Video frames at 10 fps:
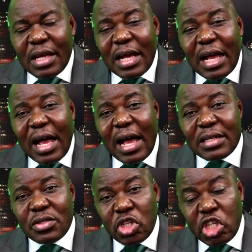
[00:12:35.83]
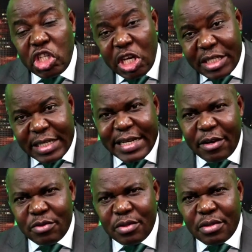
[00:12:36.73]
has not turned it
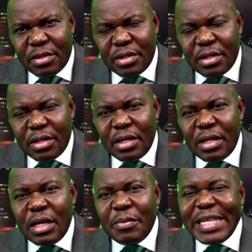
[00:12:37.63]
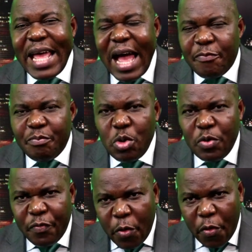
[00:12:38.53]
down, but they have put
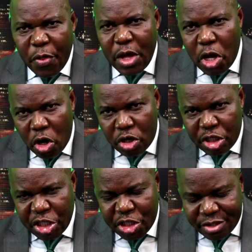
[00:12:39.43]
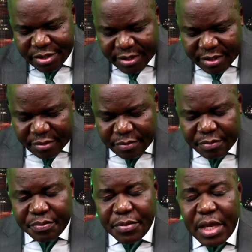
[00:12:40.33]
forth conditions.
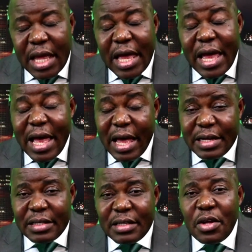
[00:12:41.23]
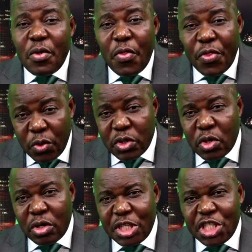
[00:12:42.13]
And those
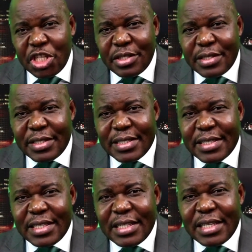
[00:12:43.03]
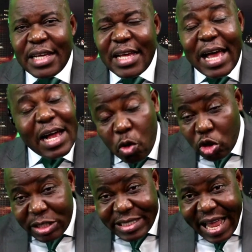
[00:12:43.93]
conditions are
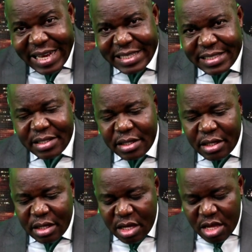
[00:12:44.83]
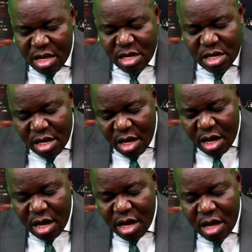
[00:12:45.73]
contained in
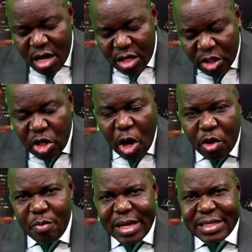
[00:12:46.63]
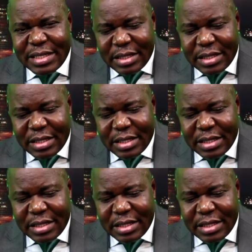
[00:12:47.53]
a document